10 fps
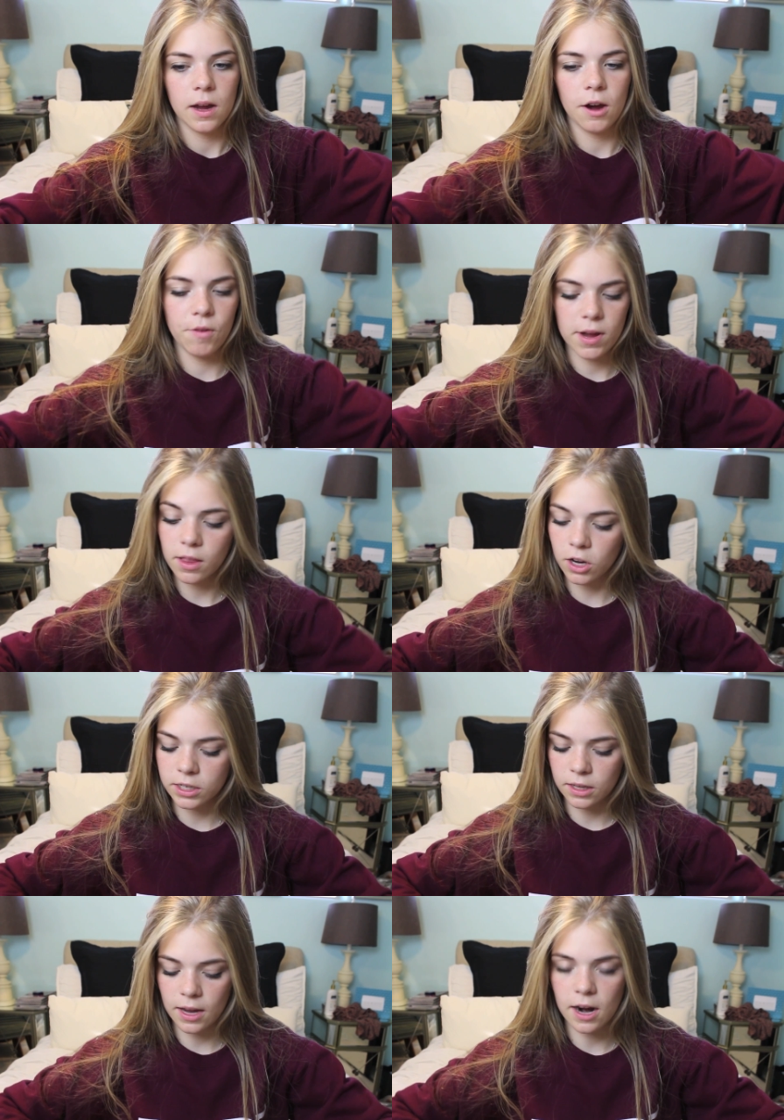I went and
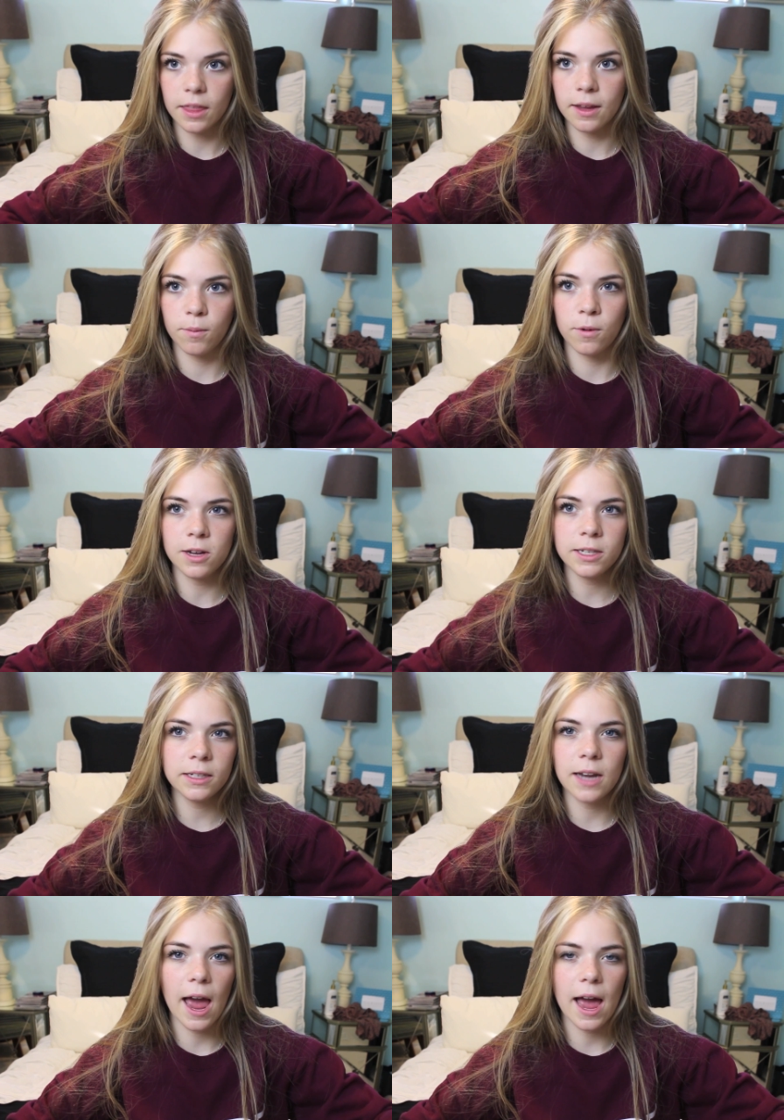looked in there and there
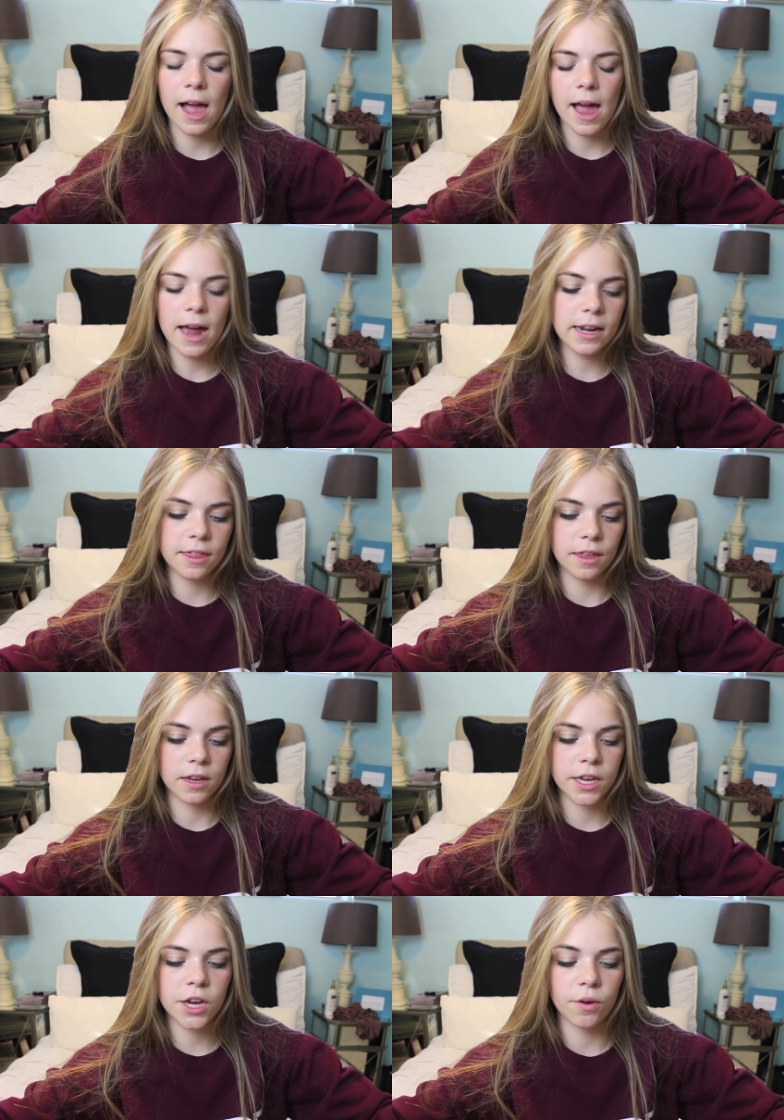wasn't
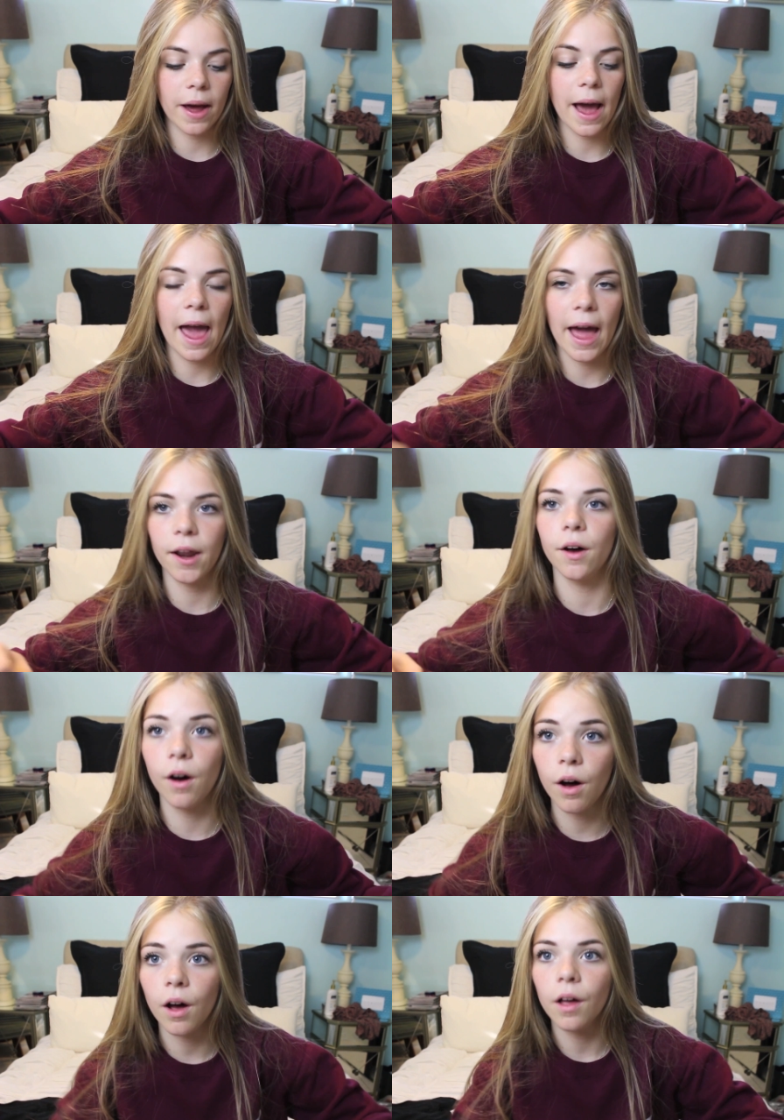anything cute at
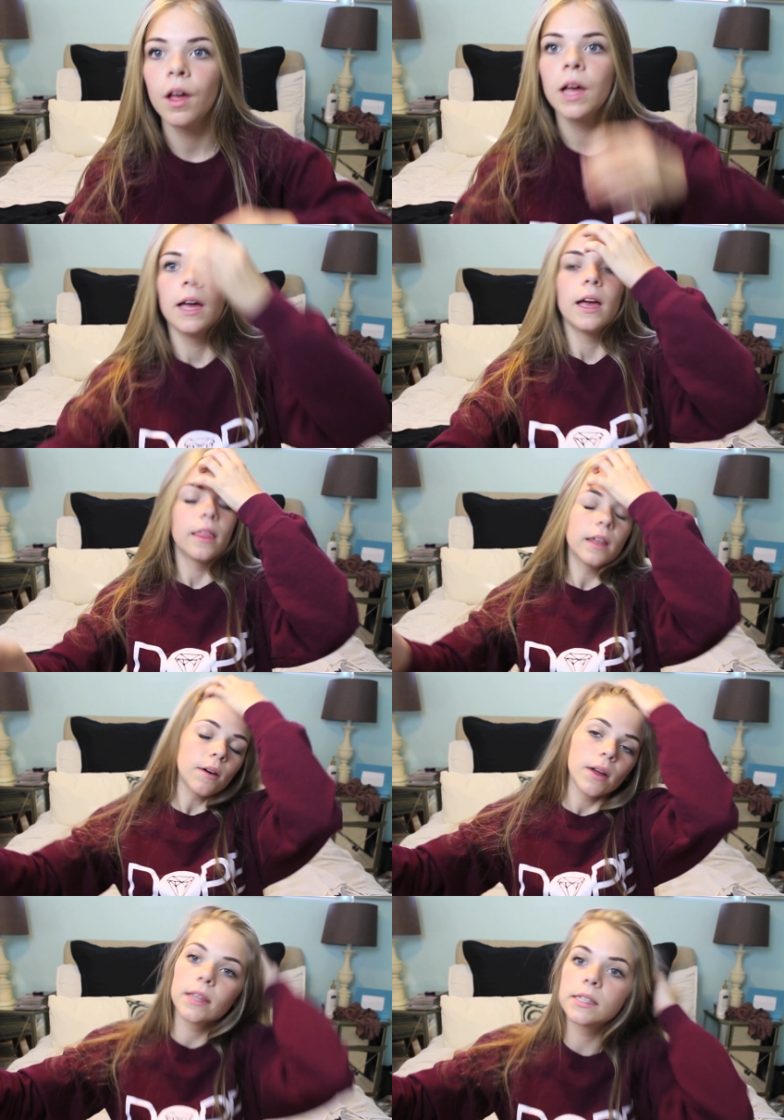all. And then
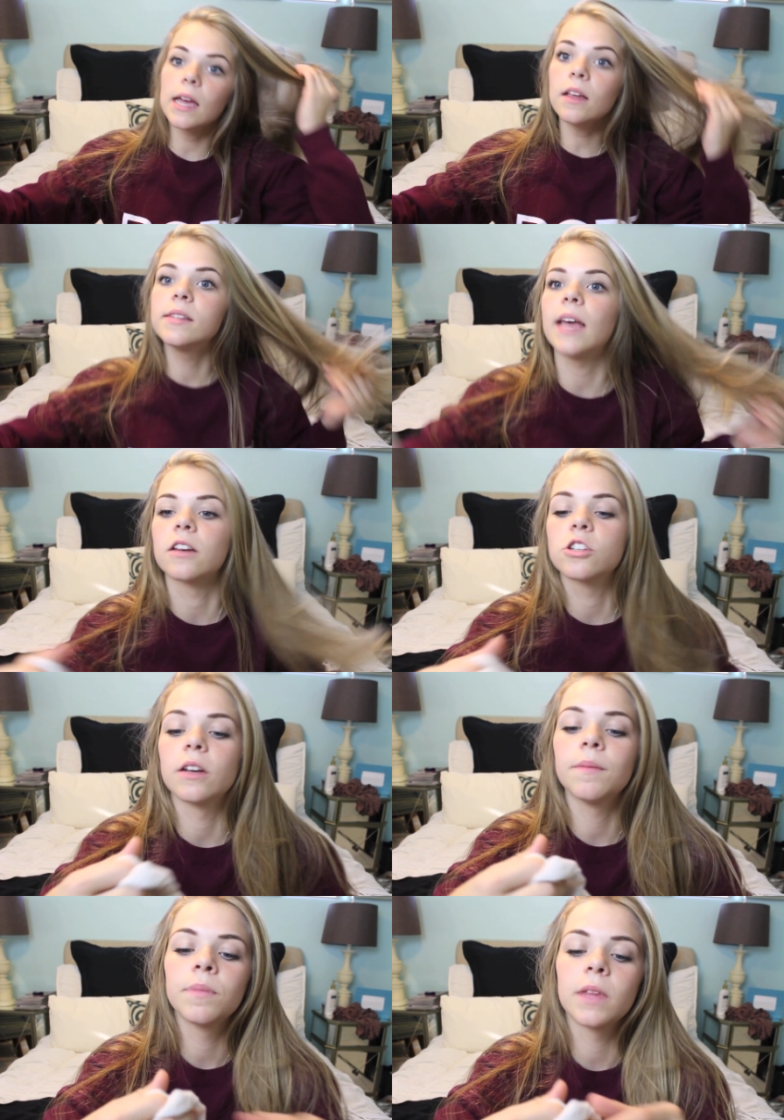I went in the sales
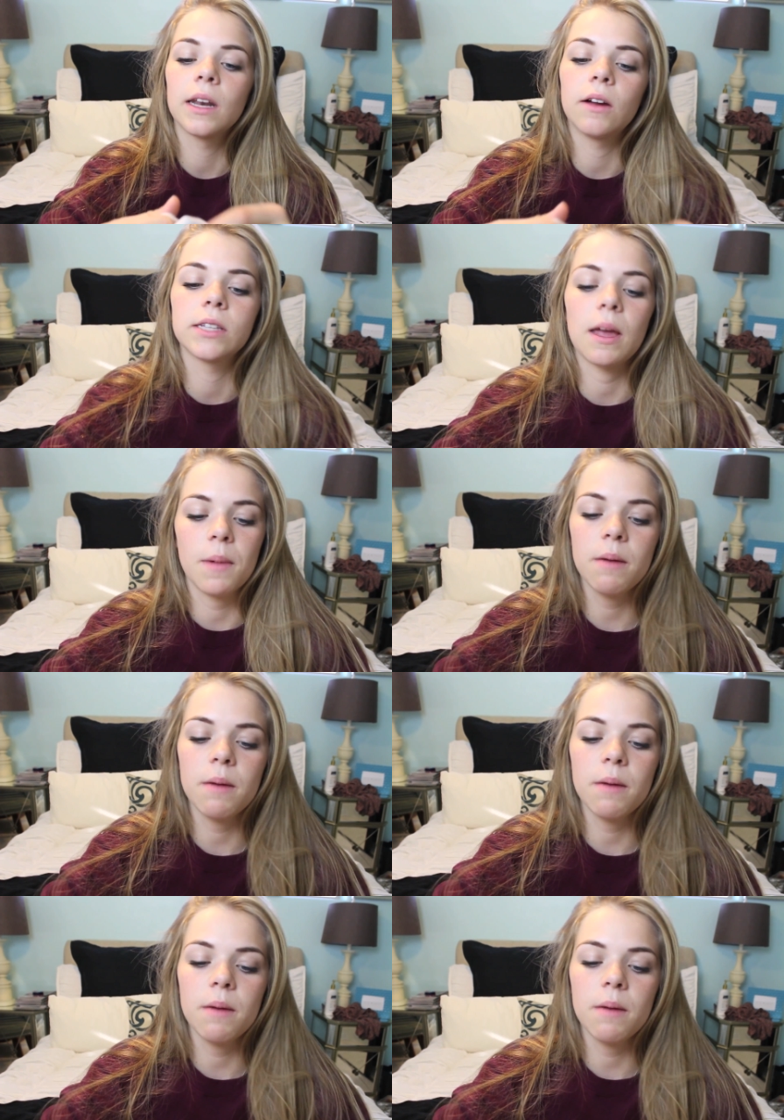section and I was like,